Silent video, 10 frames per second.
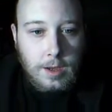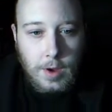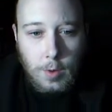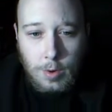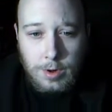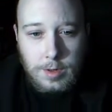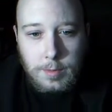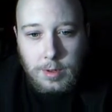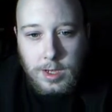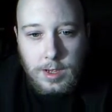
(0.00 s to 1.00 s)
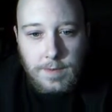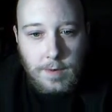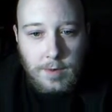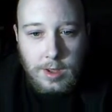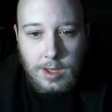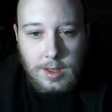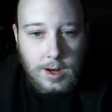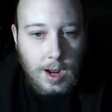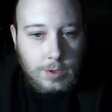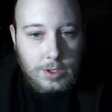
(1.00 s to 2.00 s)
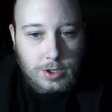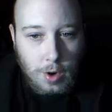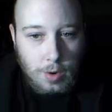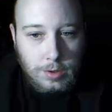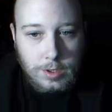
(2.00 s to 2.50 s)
If I were to believe everything that I was told